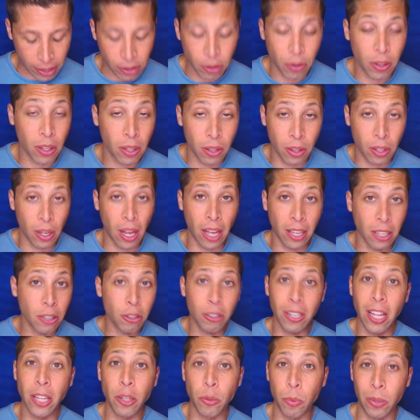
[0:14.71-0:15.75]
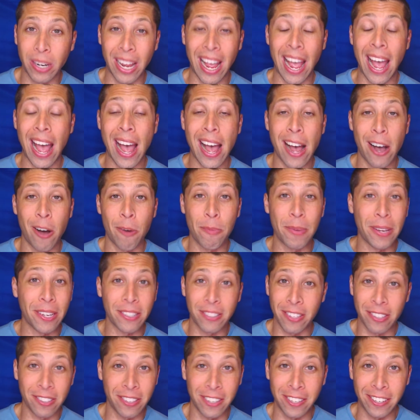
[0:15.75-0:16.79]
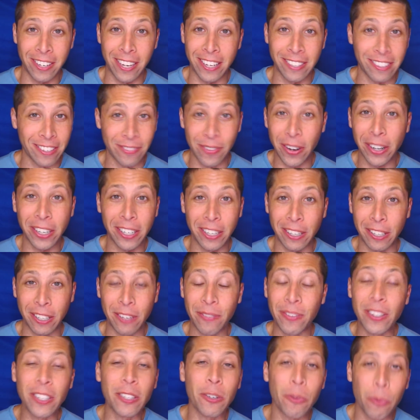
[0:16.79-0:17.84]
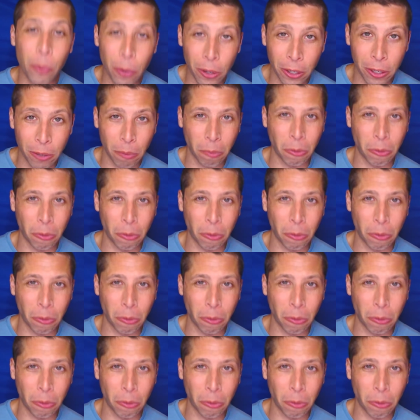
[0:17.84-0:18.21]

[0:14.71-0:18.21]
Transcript: So the, the, I underline the word how because it's, an, it's a very convenient word.